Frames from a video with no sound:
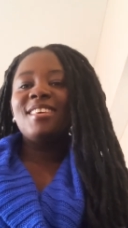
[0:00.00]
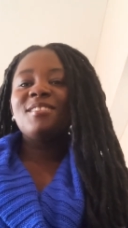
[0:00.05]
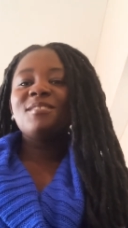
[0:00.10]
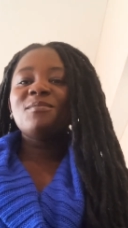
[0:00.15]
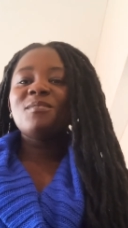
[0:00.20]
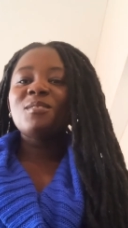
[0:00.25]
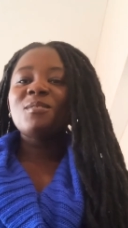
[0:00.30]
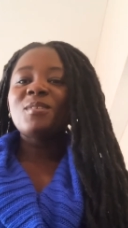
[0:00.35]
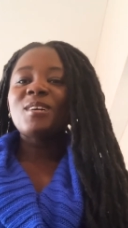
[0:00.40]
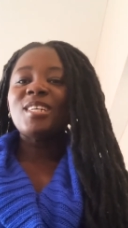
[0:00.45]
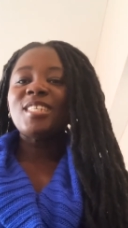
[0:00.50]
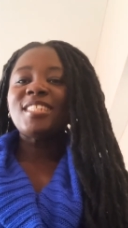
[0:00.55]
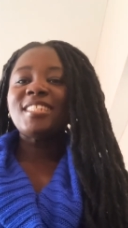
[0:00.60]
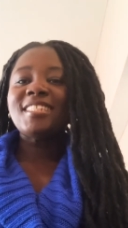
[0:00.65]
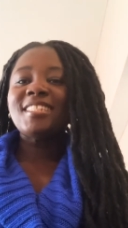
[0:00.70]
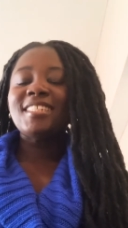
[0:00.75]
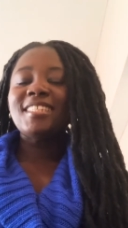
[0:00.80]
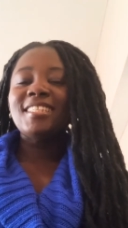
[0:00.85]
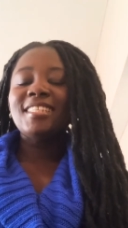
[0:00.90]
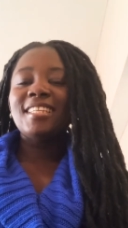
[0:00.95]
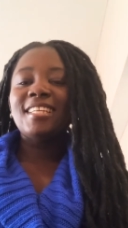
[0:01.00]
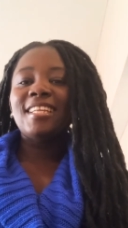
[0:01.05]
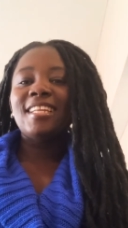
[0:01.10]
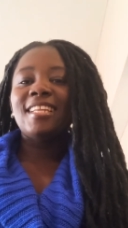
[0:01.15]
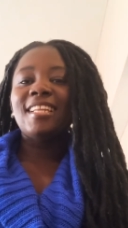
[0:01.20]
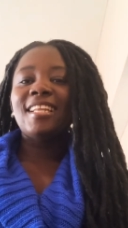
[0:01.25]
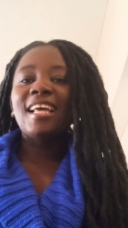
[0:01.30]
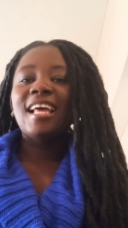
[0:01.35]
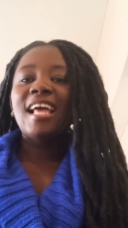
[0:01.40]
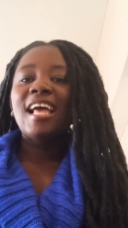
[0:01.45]
you for watching
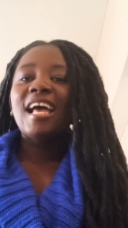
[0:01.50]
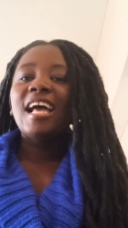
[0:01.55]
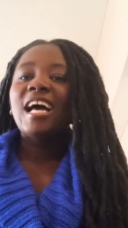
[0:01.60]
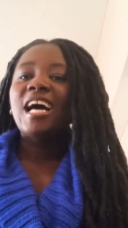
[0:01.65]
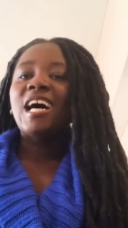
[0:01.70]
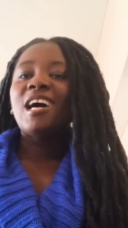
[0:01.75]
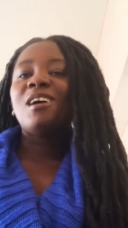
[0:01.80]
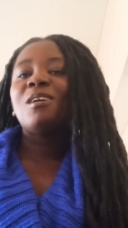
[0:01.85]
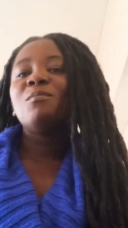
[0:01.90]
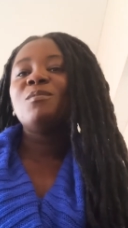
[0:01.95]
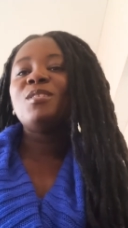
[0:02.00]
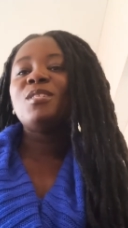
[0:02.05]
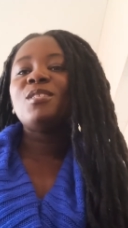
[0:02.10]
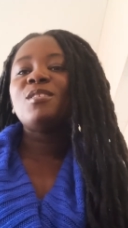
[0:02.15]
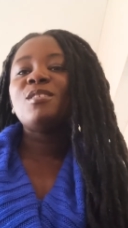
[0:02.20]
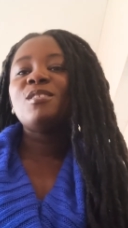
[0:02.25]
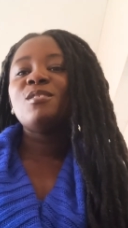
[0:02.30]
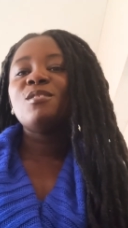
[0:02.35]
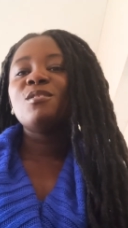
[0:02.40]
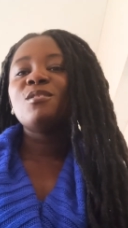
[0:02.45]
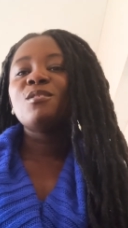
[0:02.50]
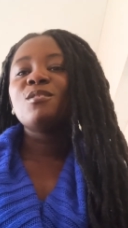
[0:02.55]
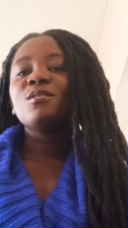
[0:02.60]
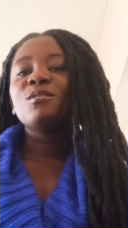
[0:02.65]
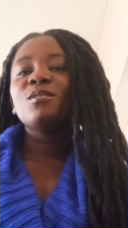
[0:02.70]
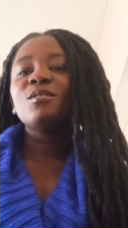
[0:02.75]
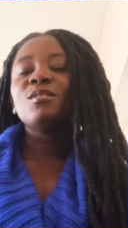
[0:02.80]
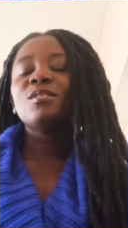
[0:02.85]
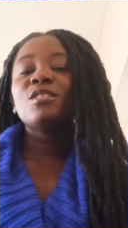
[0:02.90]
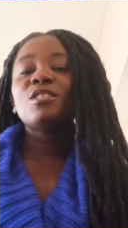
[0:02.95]
and I hope to see you
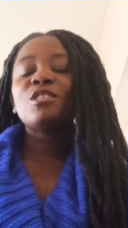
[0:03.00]
soon.